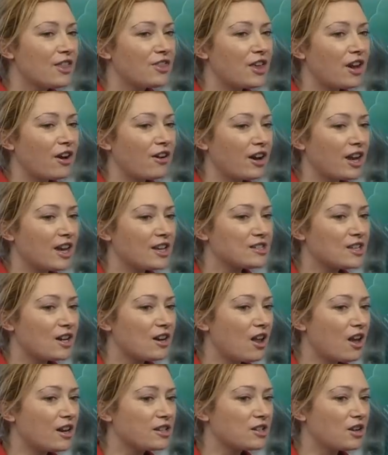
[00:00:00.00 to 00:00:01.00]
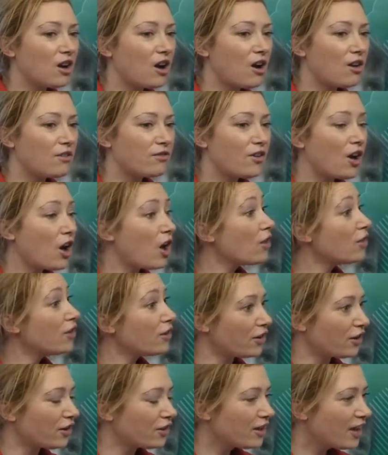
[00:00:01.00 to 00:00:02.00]
there is a lot of
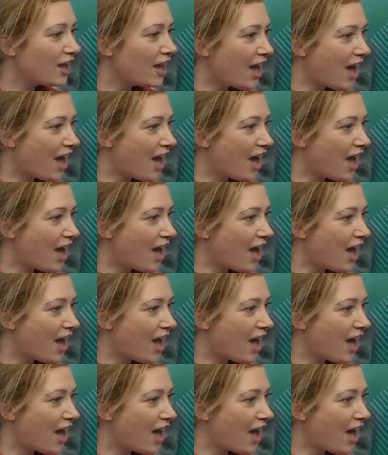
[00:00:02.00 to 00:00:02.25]
other,